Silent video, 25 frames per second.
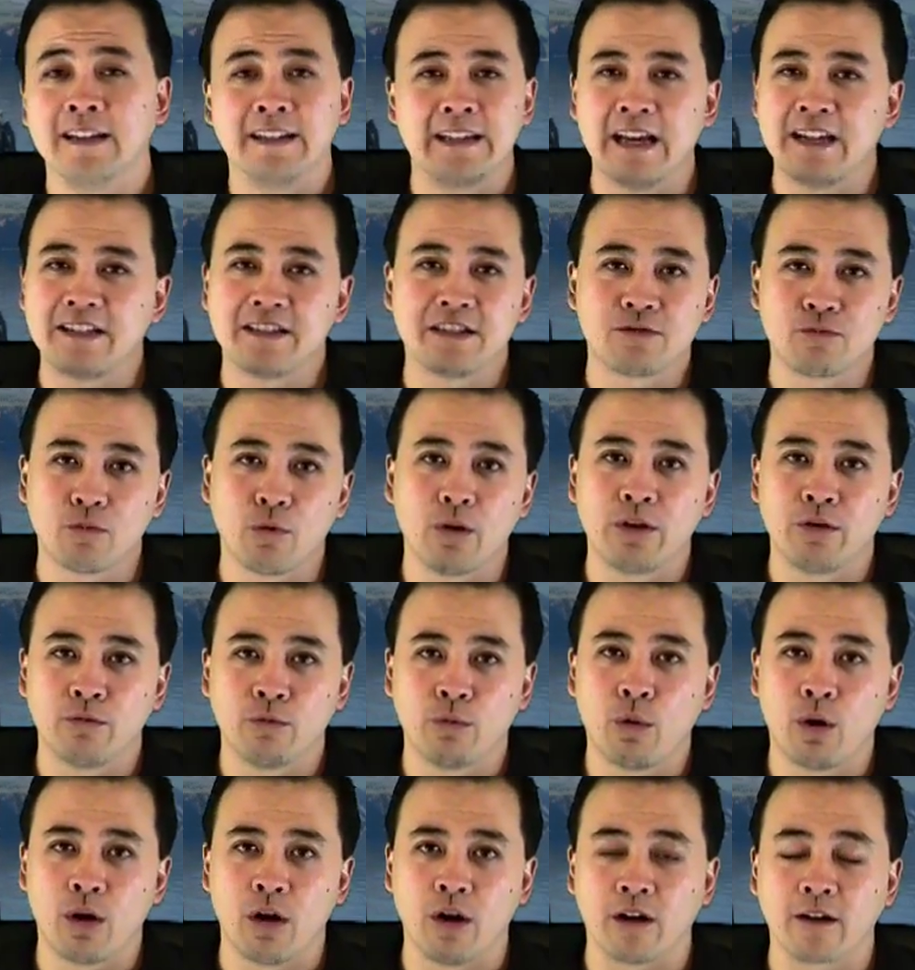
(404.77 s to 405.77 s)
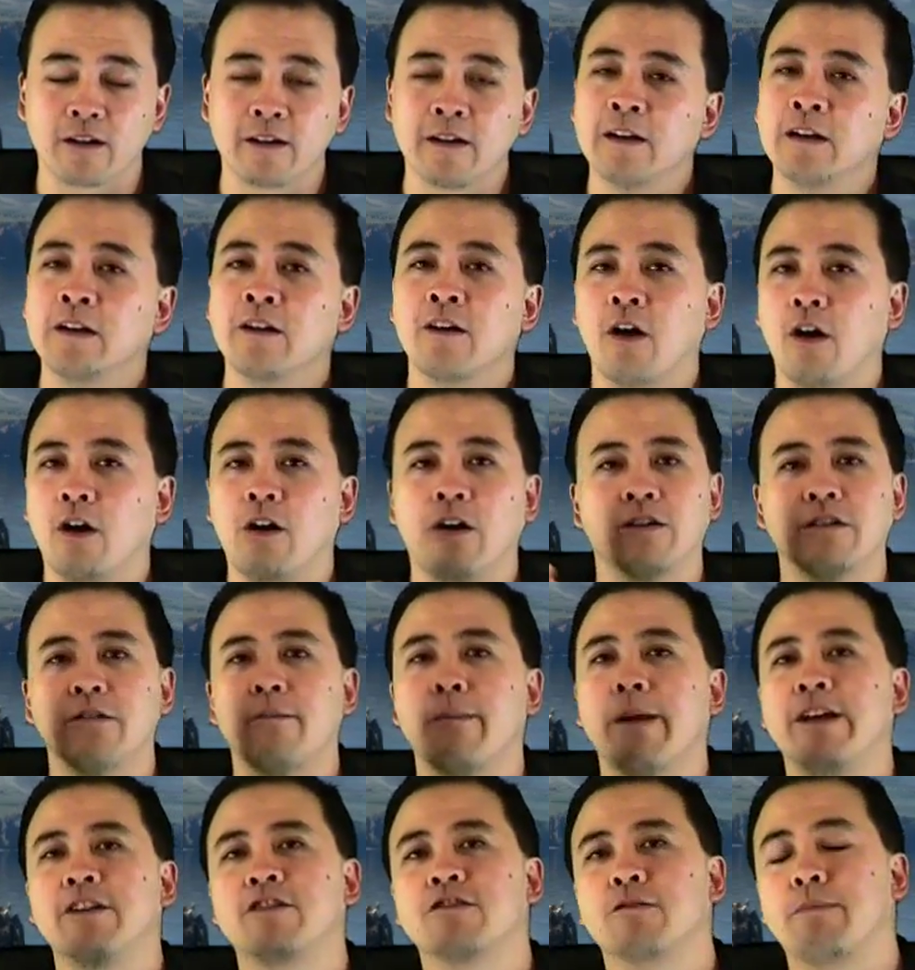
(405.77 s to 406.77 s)
That just wouldn't work. All the
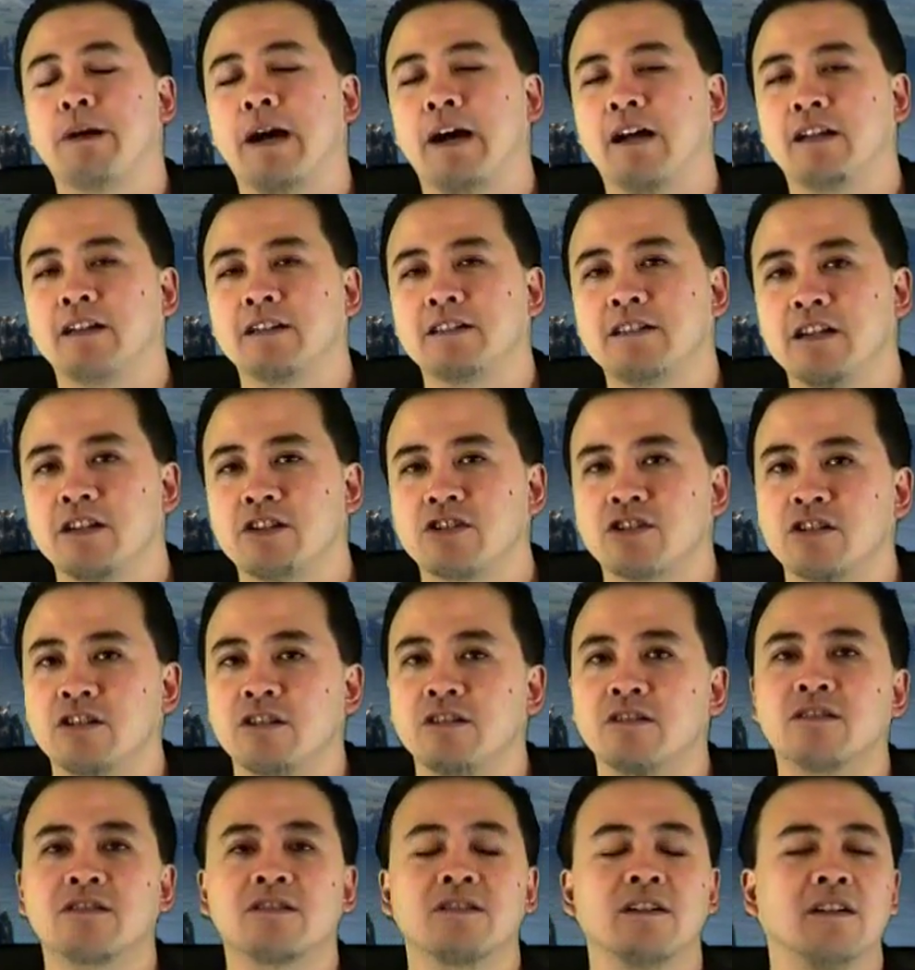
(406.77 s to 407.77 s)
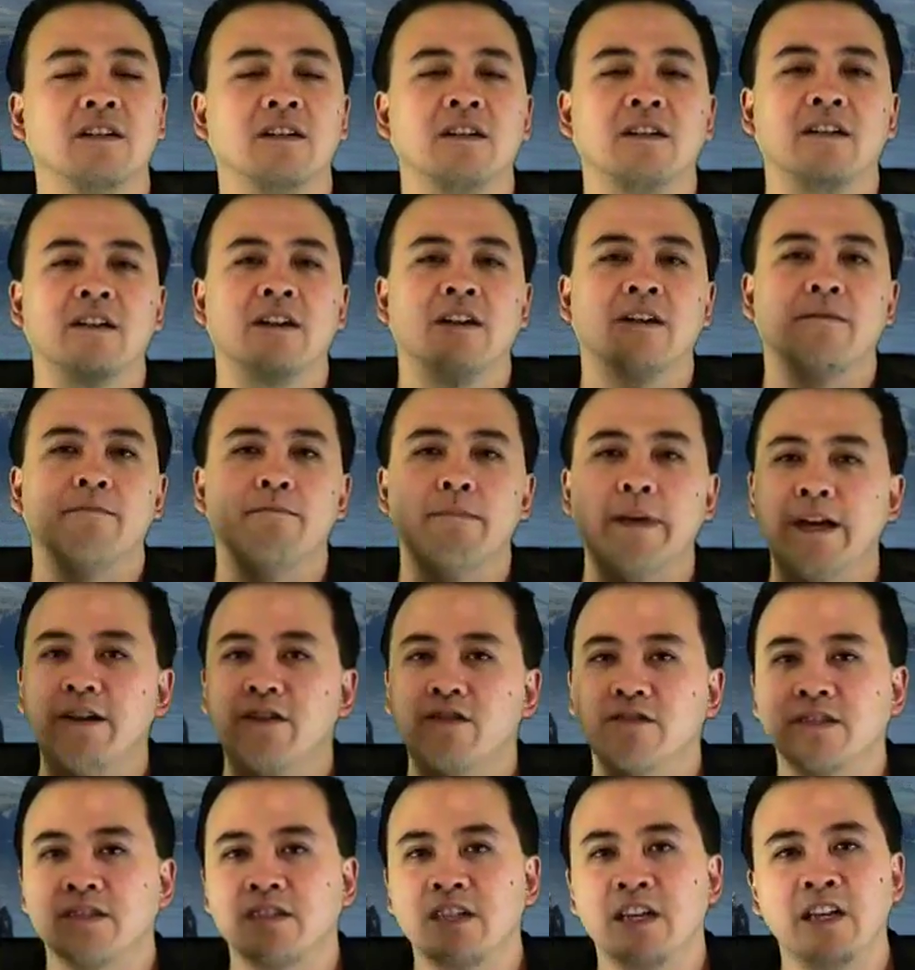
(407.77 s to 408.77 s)
major politicians,
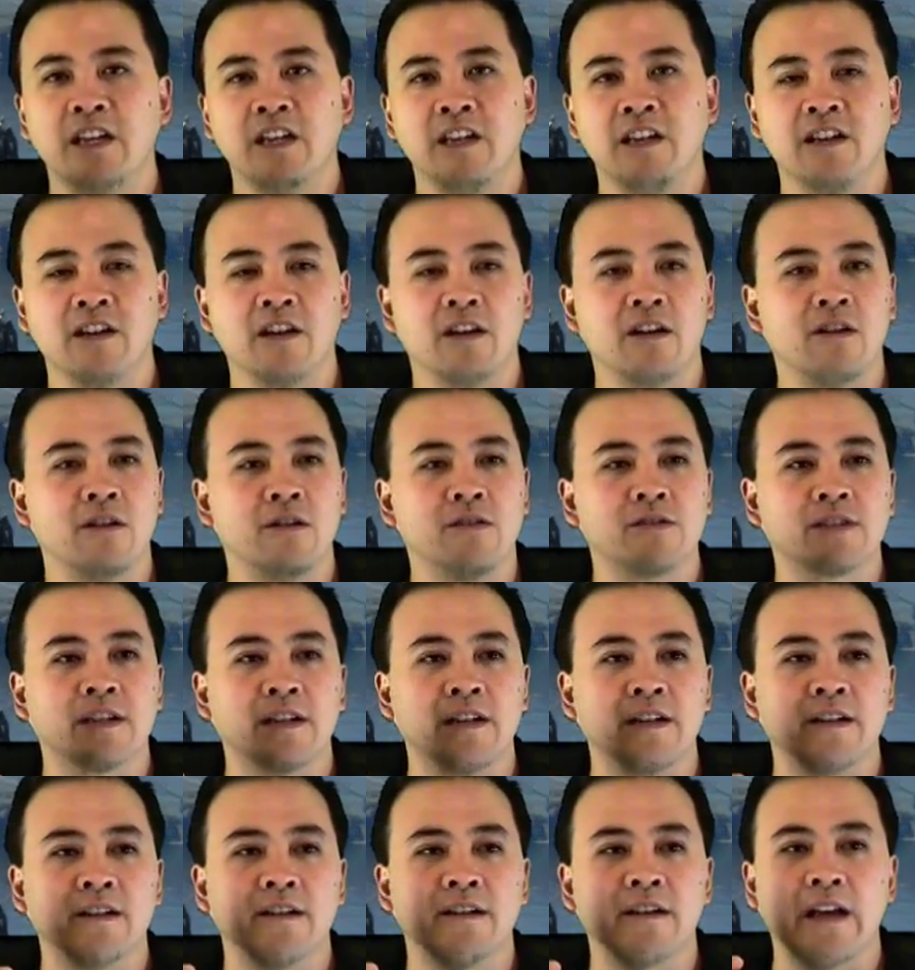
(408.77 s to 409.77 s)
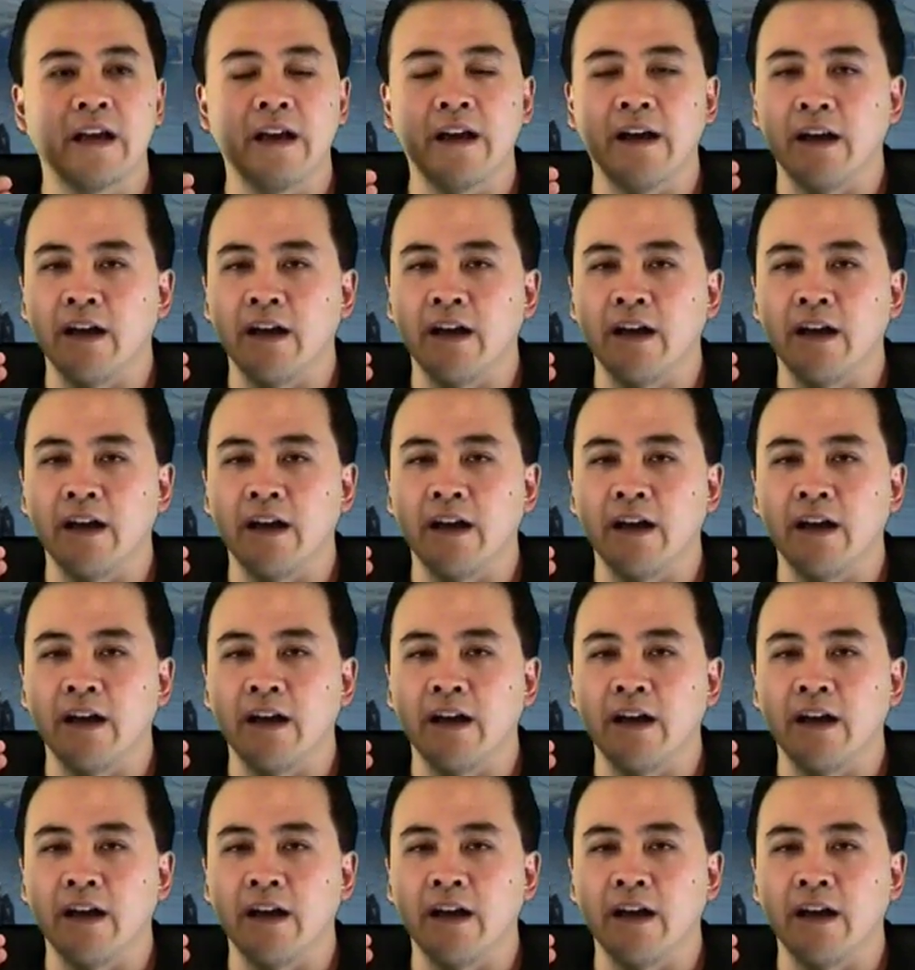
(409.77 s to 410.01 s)
major CEOs, and